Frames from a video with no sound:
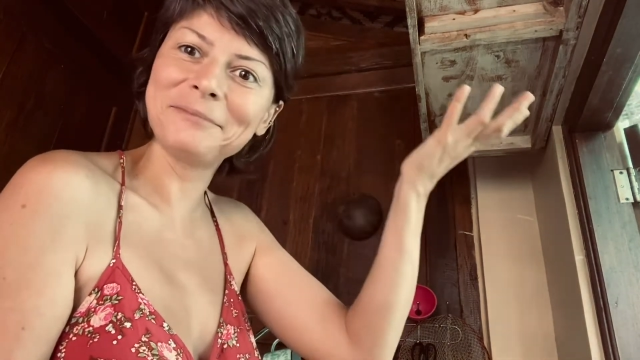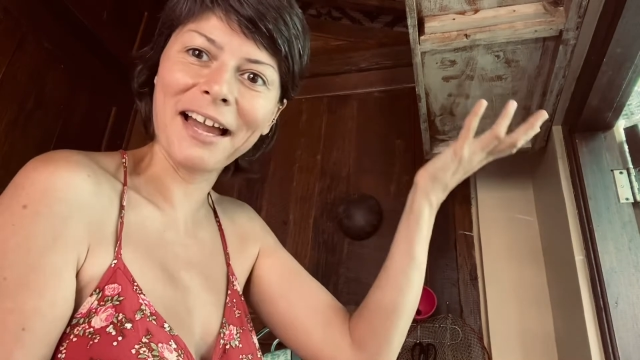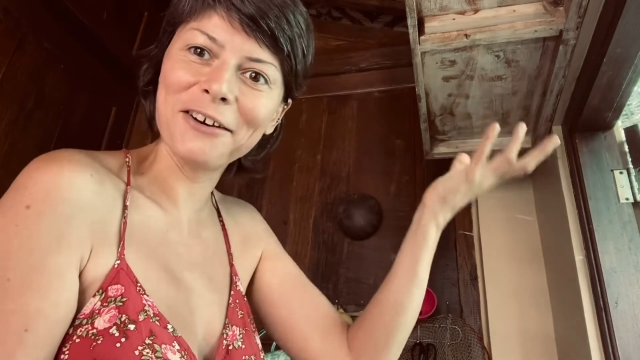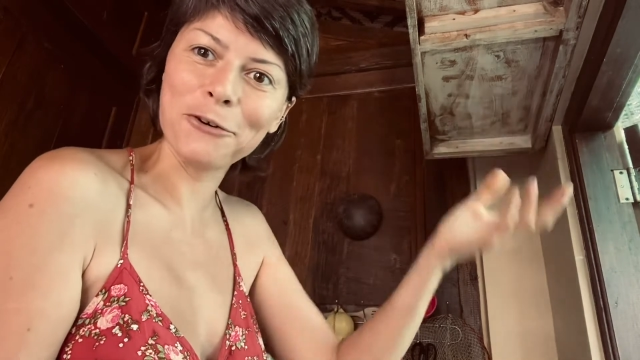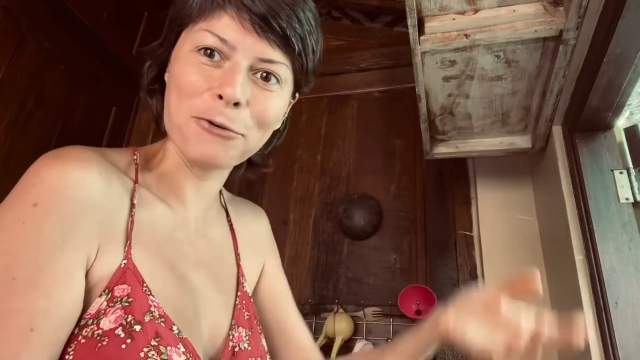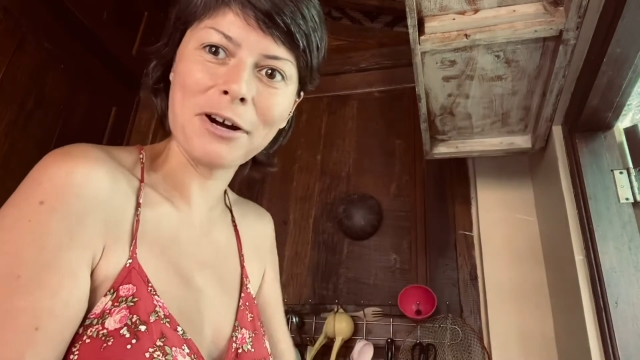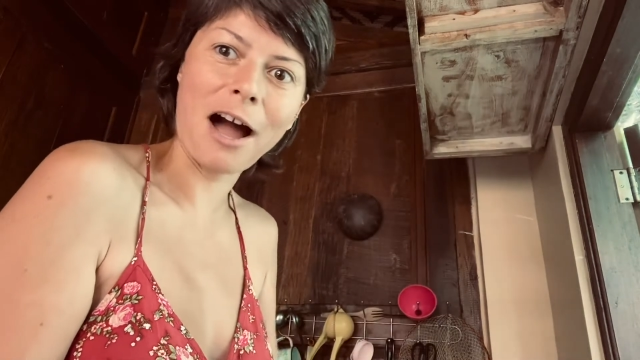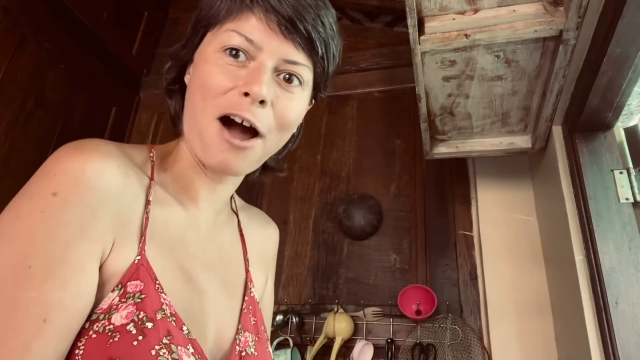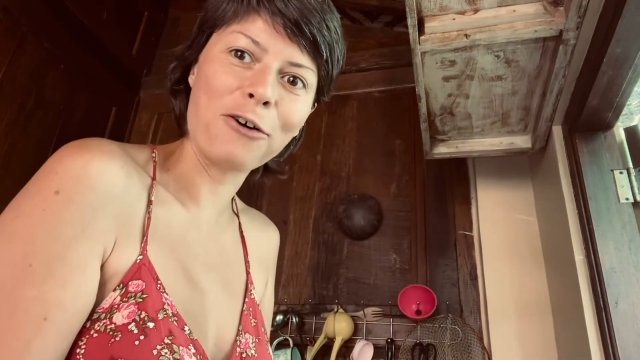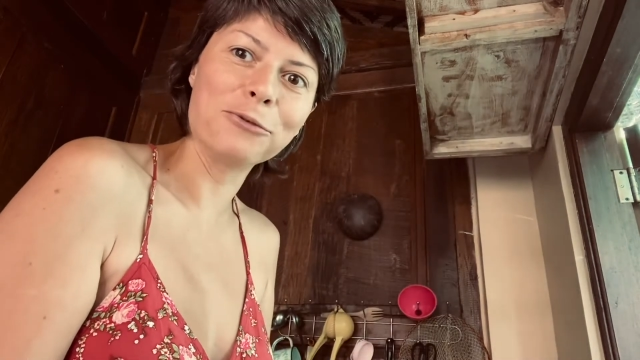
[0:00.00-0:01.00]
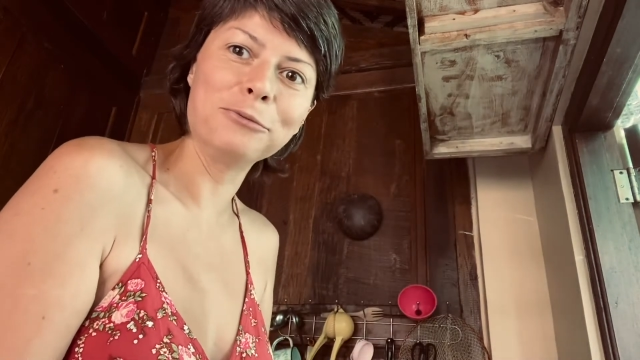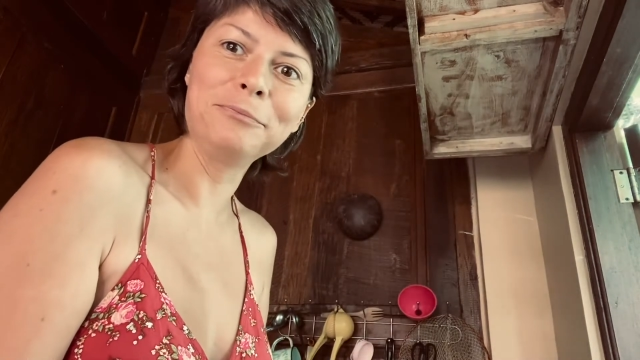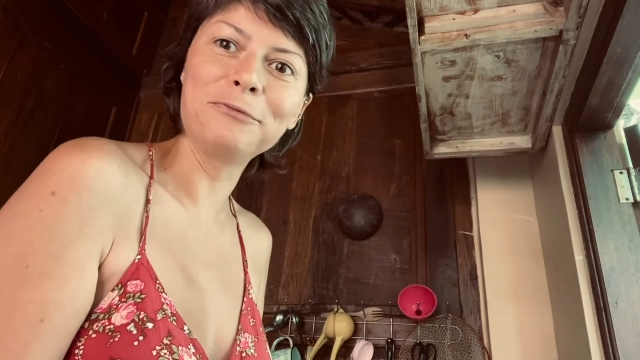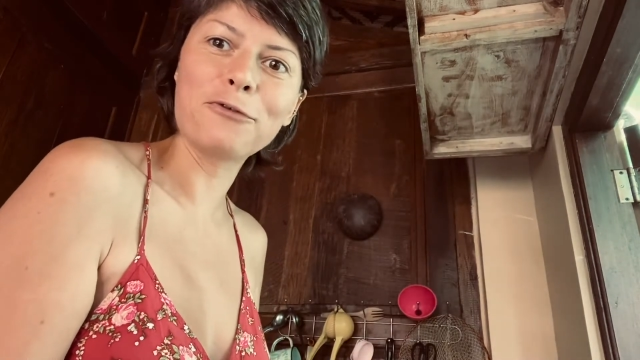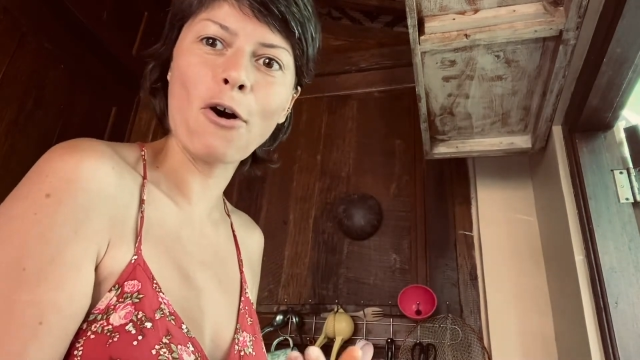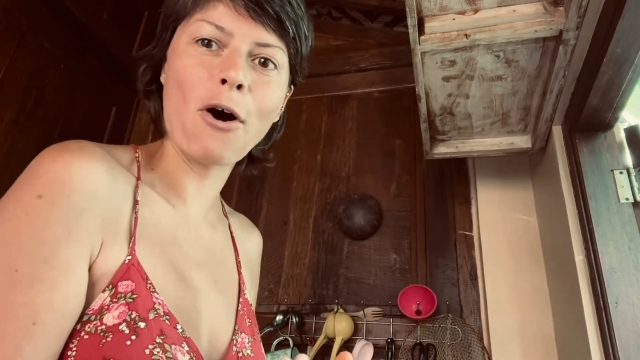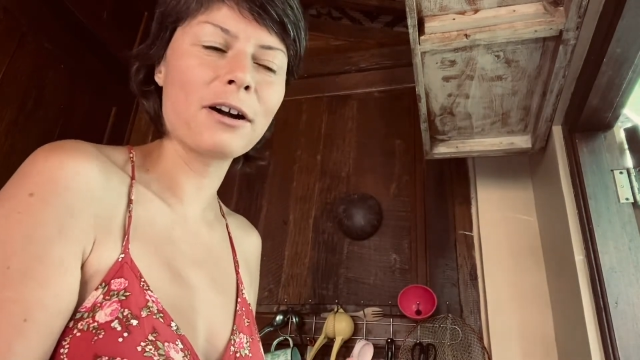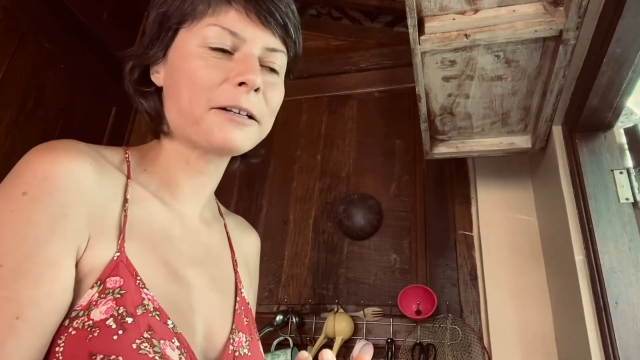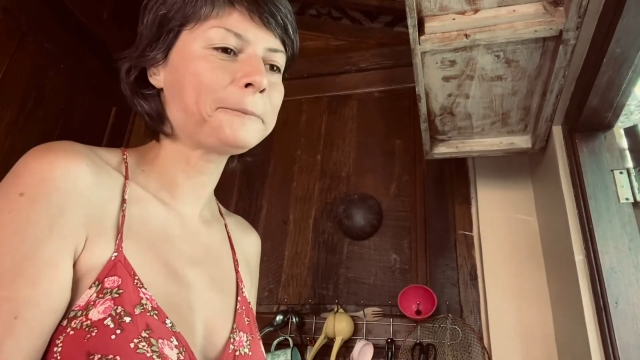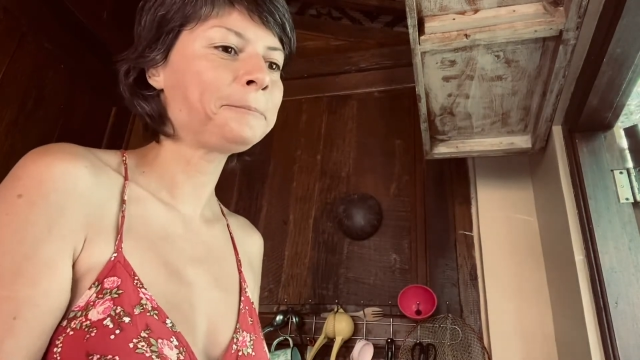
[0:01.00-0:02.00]
I don't know, cow, frog,
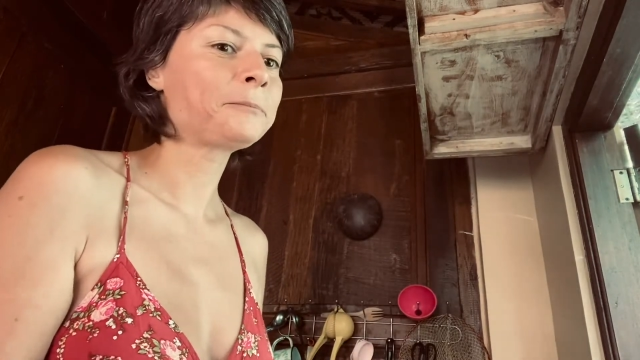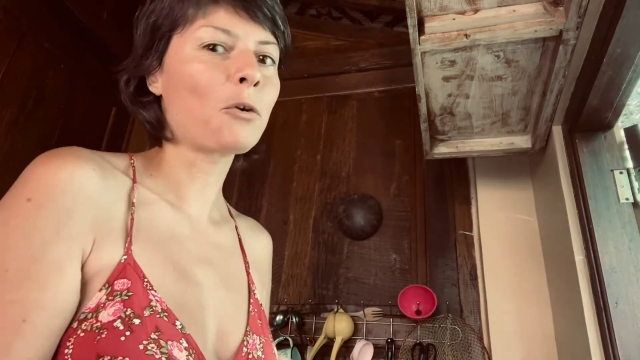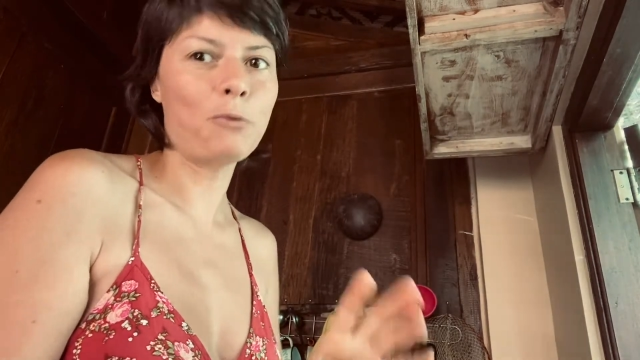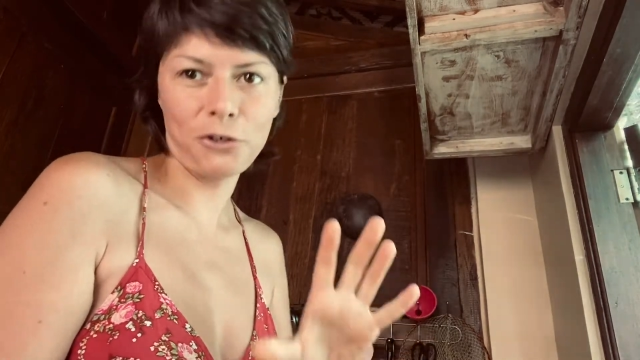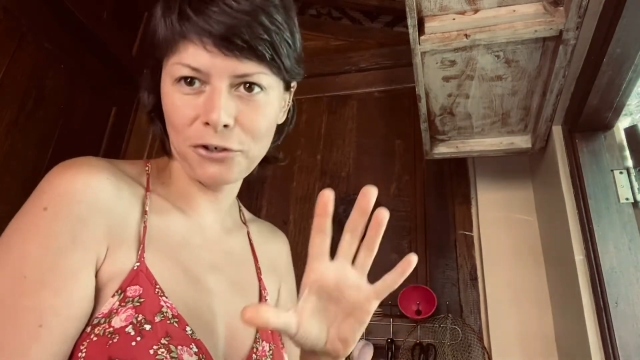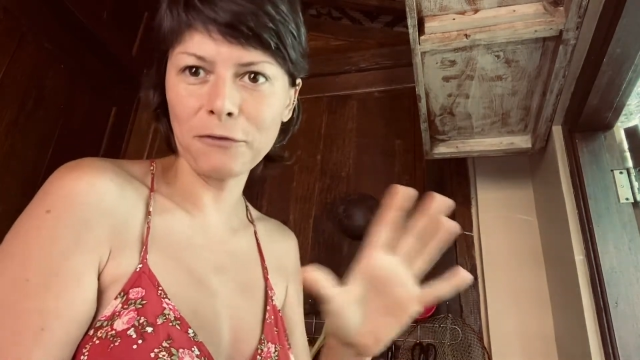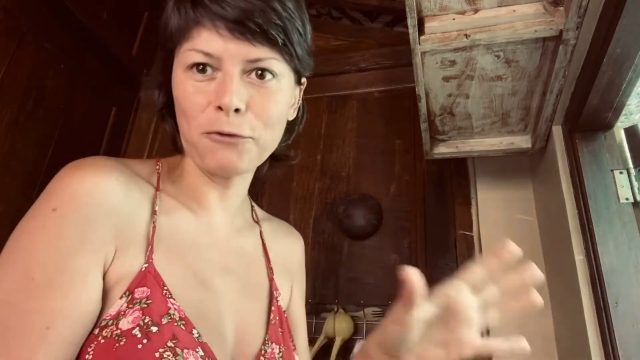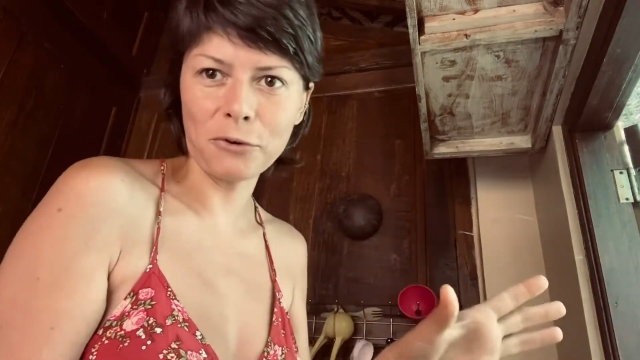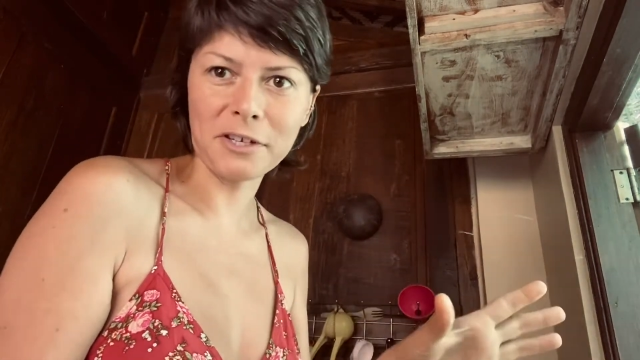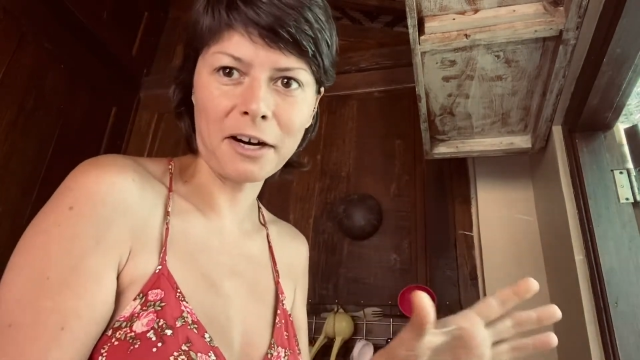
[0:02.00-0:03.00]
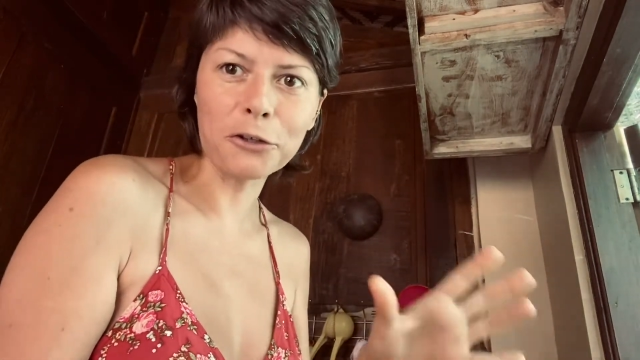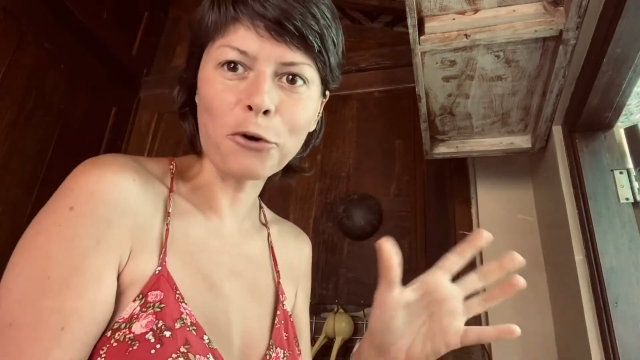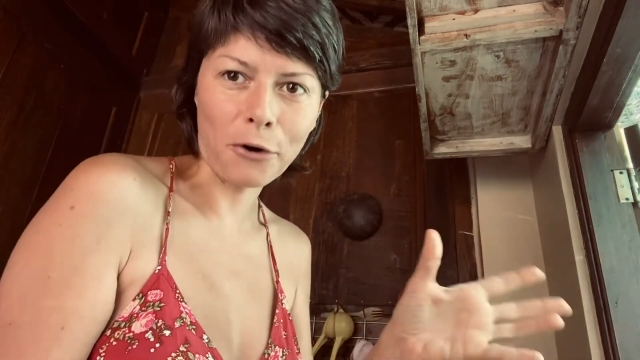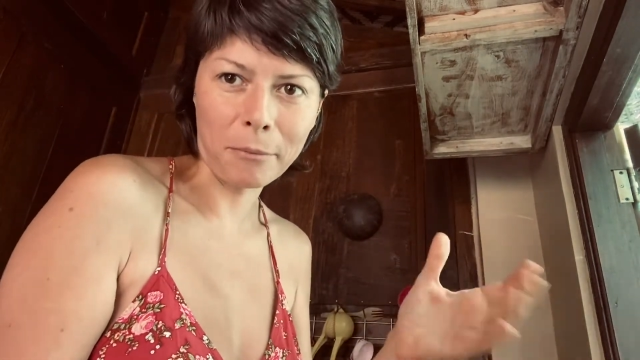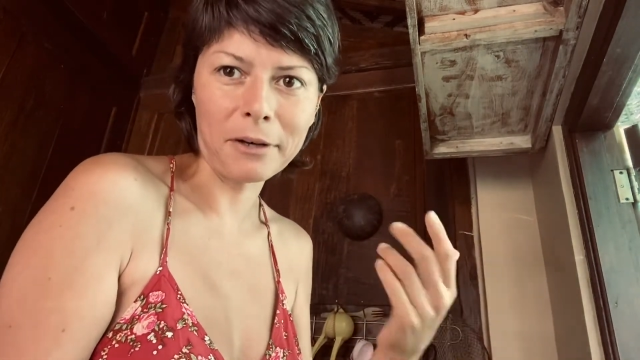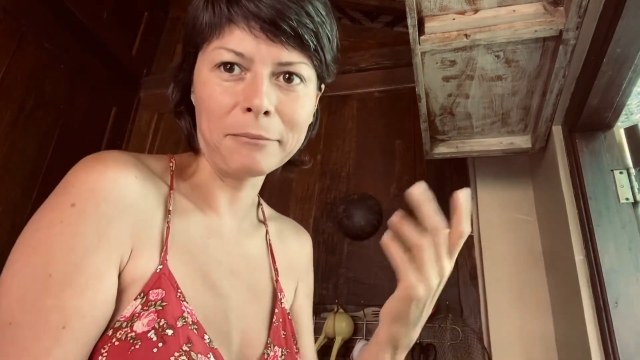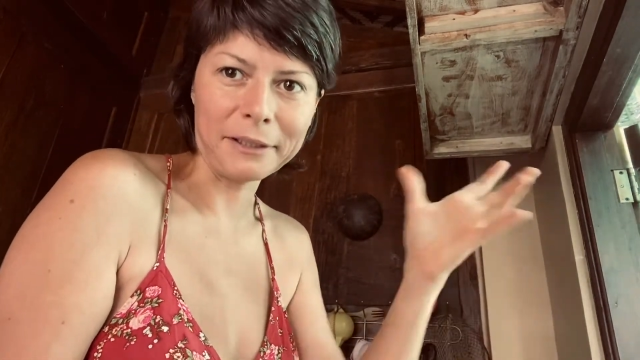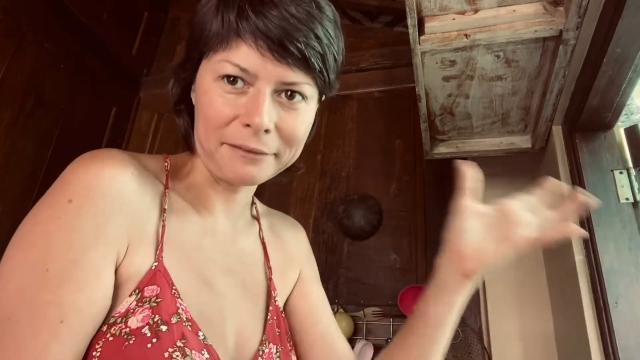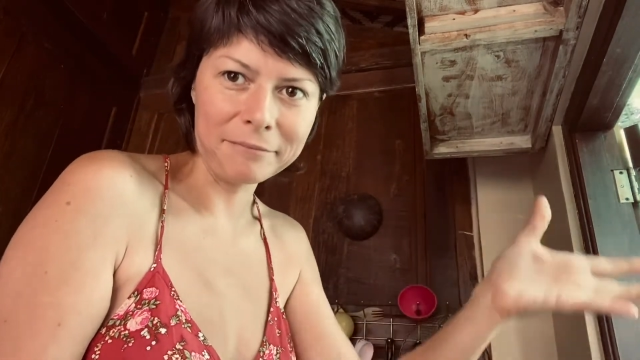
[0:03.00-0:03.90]
which of course are adorable, but